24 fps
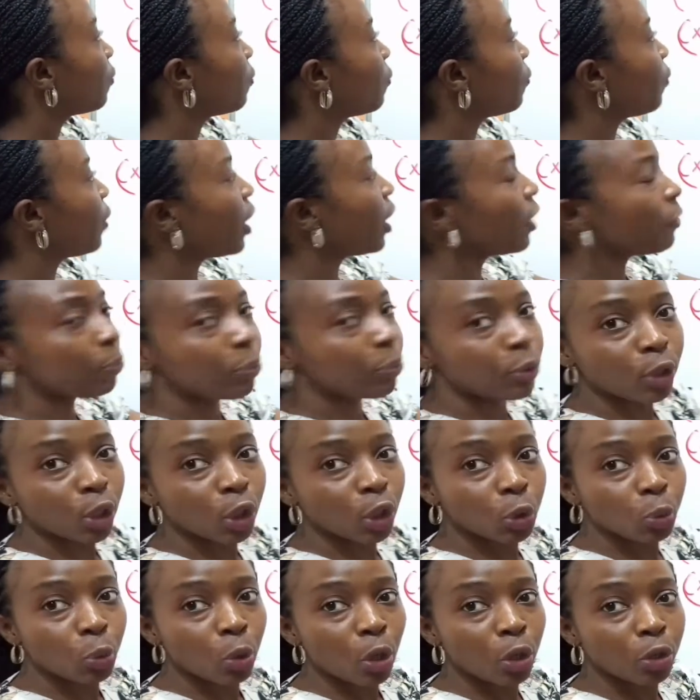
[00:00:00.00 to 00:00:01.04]
5
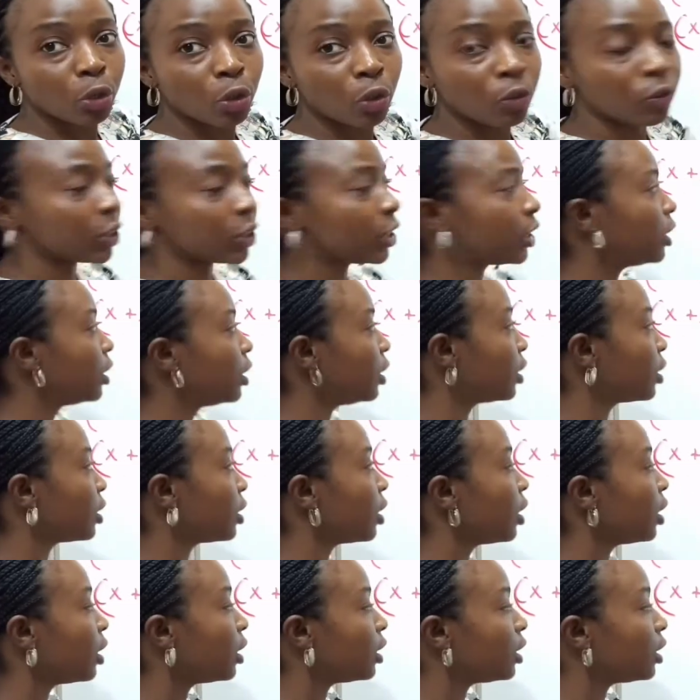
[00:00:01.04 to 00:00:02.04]
plus 1 over 6.